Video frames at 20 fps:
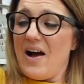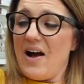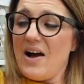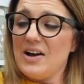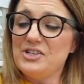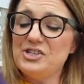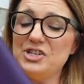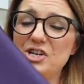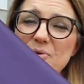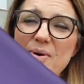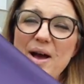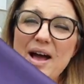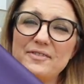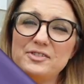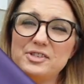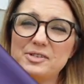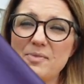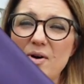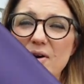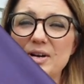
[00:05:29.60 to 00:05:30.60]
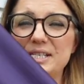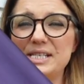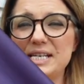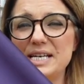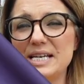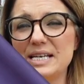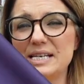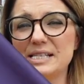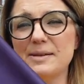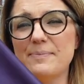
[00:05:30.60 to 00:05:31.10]
I do have some
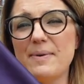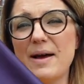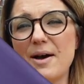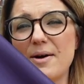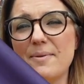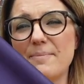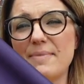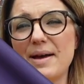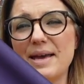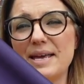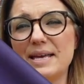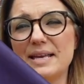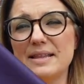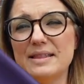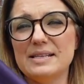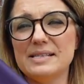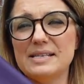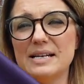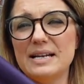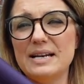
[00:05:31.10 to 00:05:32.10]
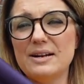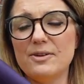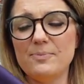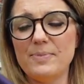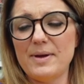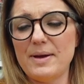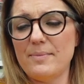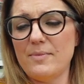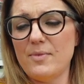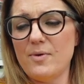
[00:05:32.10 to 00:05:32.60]
ideas about making this a little
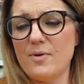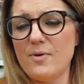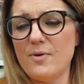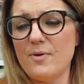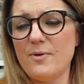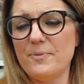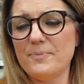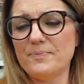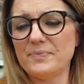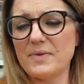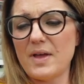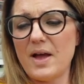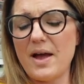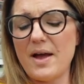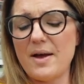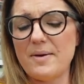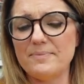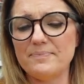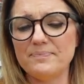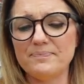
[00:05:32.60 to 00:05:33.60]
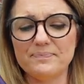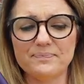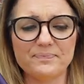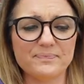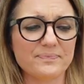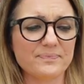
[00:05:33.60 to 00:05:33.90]
bit more um,